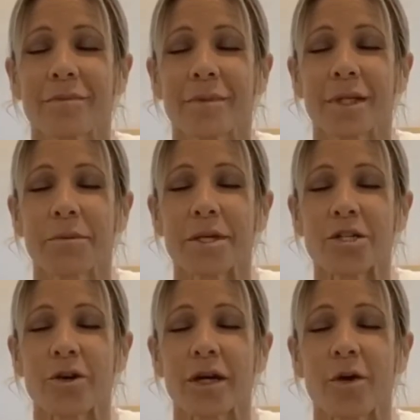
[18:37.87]

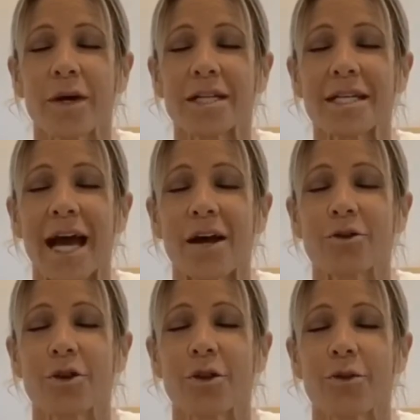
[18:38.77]
Picture it going down
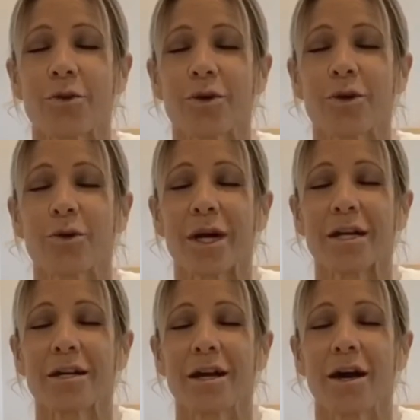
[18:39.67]
through and
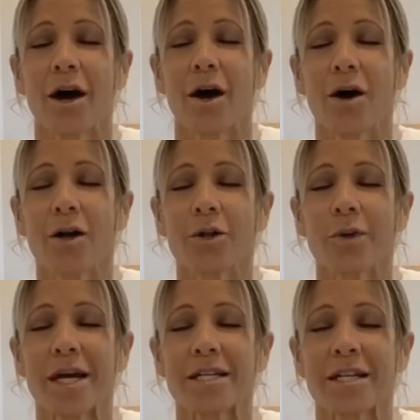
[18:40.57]
all the
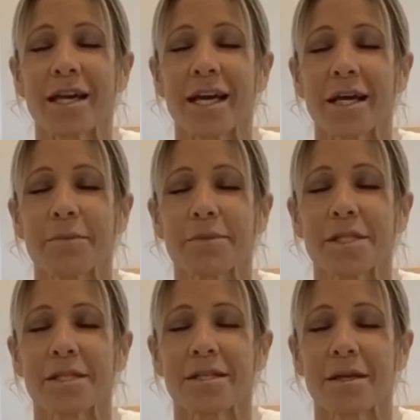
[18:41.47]
way to the
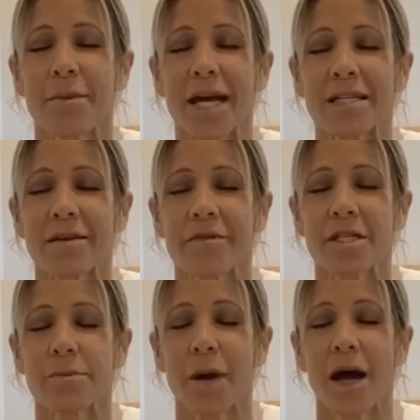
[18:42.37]
hips, the base of the
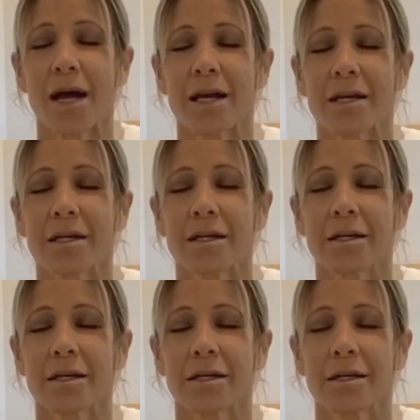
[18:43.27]
spine,
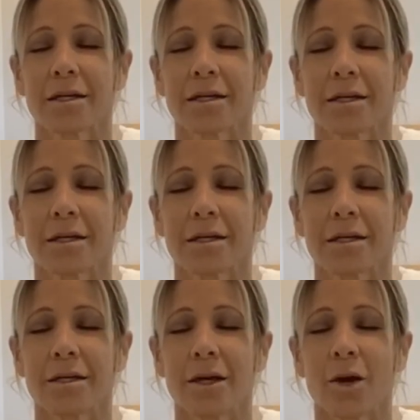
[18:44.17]

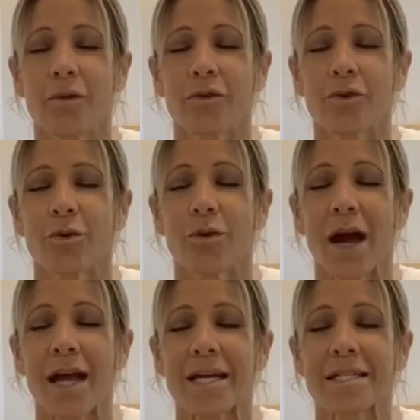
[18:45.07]
over the
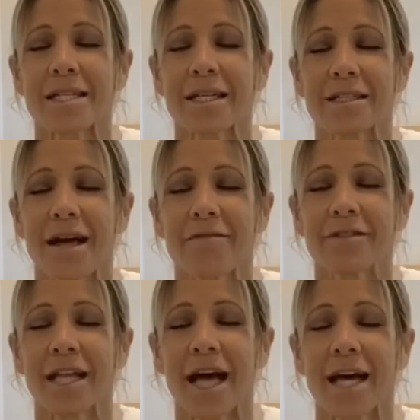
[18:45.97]
right, the left
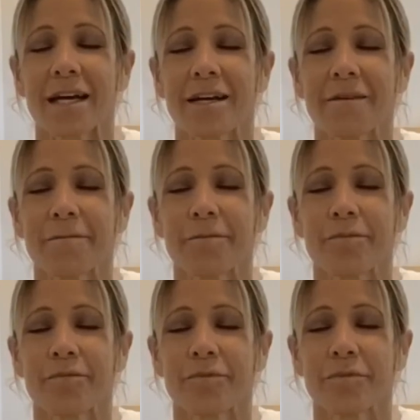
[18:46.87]
leg,
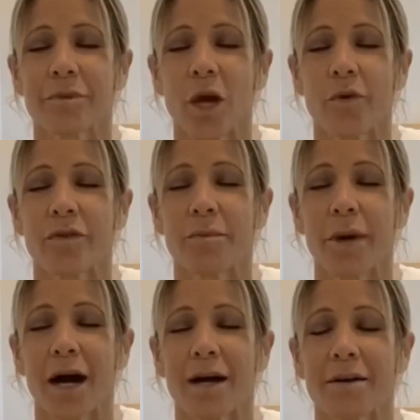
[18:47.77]
over the
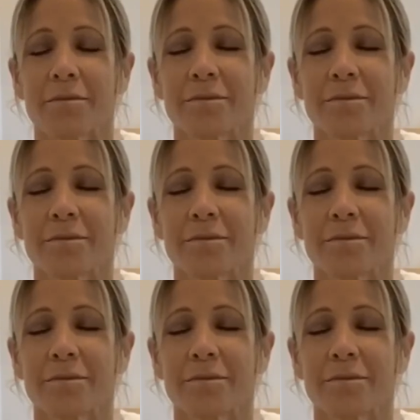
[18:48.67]
bottom,